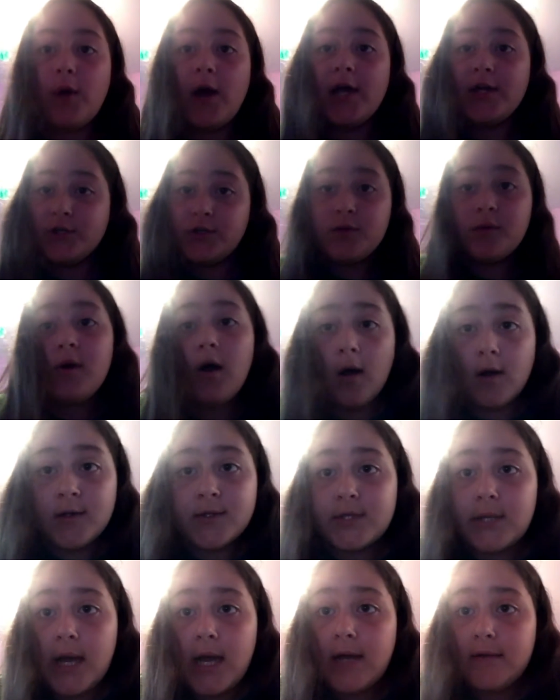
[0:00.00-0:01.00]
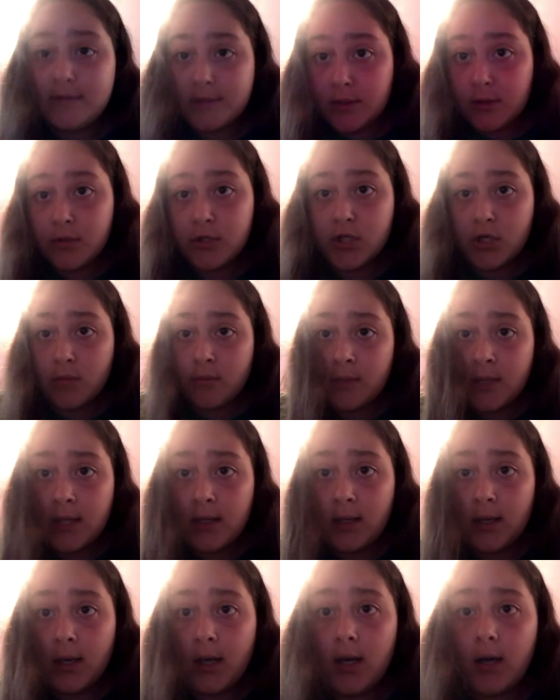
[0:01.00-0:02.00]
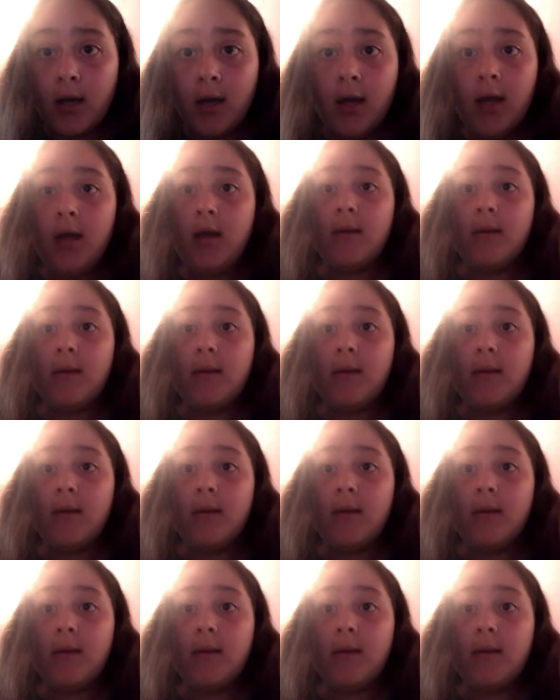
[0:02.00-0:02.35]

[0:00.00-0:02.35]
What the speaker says: I do also have social media.